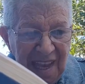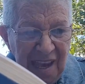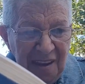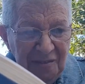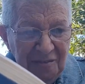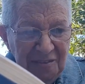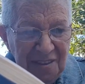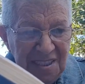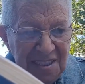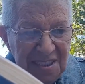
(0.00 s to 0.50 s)

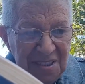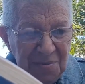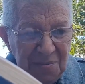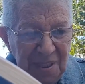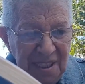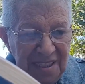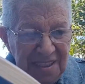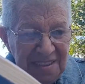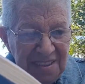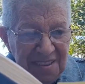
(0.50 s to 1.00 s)
Every
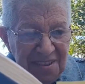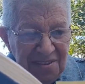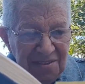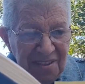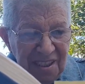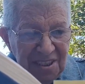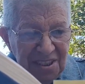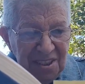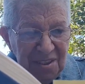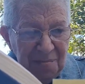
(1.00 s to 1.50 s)
sweet and
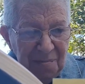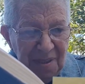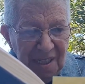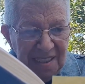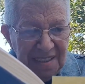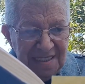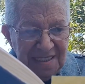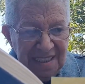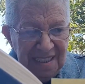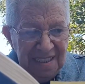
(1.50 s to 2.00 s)
treasured
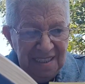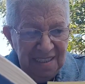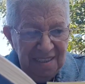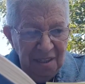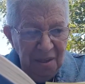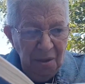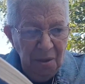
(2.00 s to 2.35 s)
blessing,